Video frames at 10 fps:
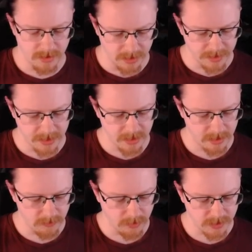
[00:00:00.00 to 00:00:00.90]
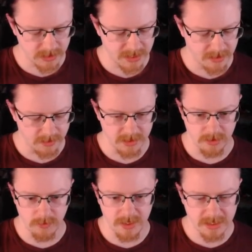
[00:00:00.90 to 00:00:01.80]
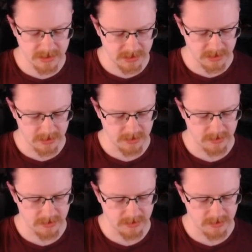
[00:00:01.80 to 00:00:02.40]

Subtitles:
And then we want to tell it the OS.